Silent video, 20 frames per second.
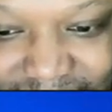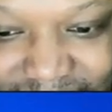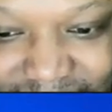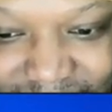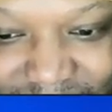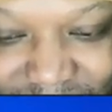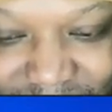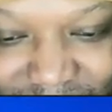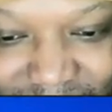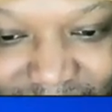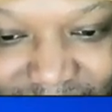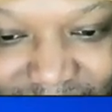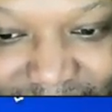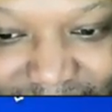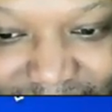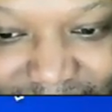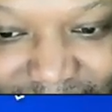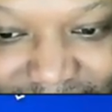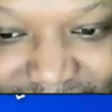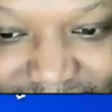it took a
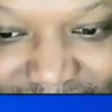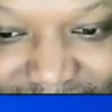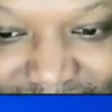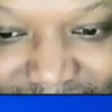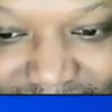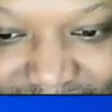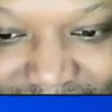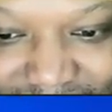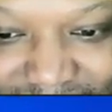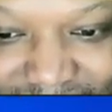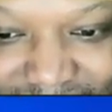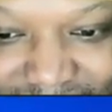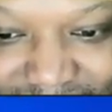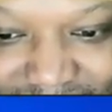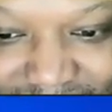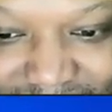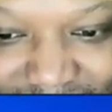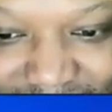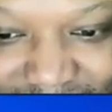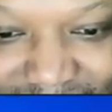while. So
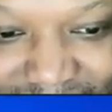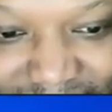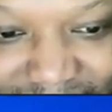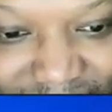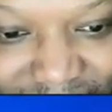now